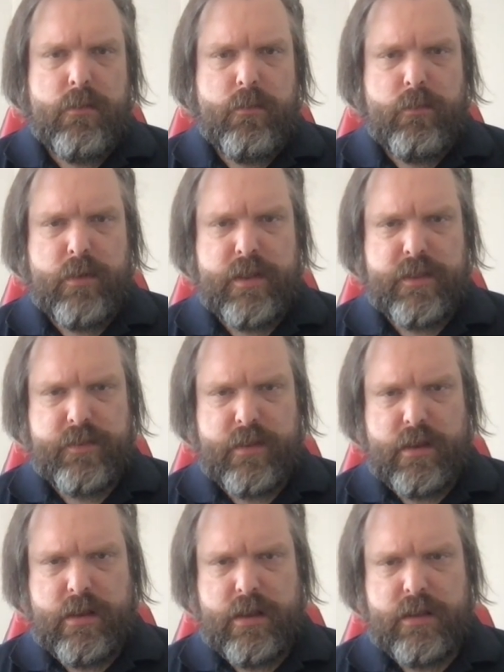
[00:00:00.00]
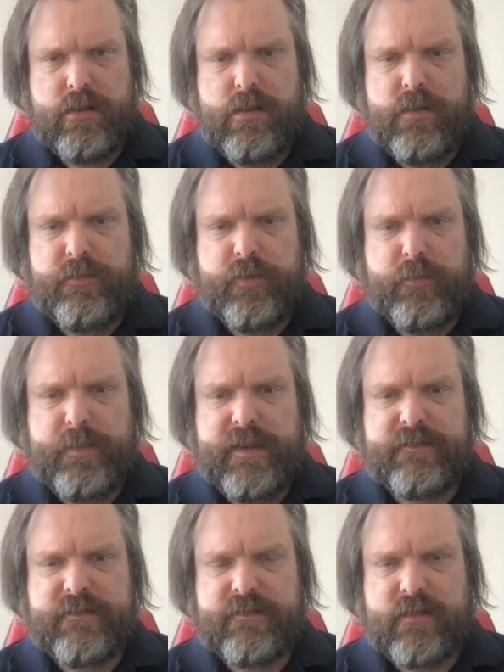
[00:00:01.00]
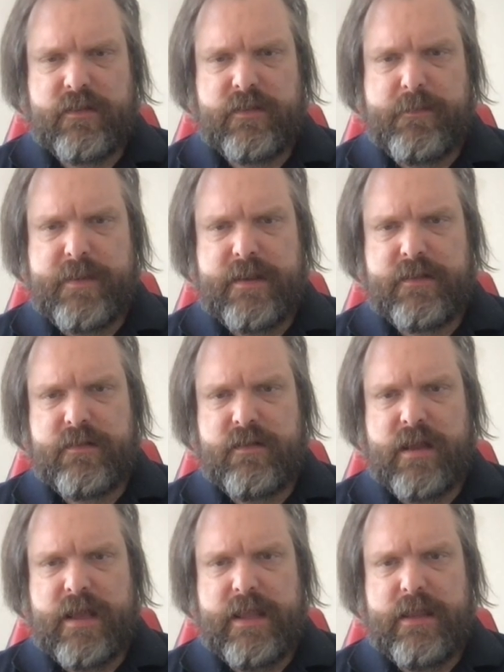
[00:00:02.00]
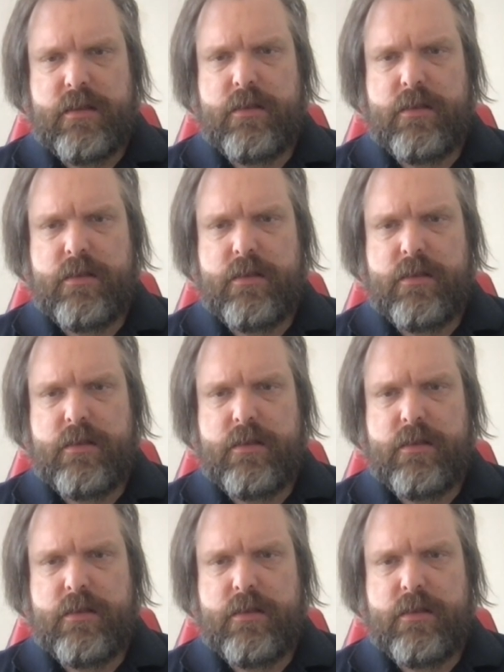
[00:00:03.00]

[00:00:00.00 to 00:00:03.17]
with 2 pieces on the pinned knight.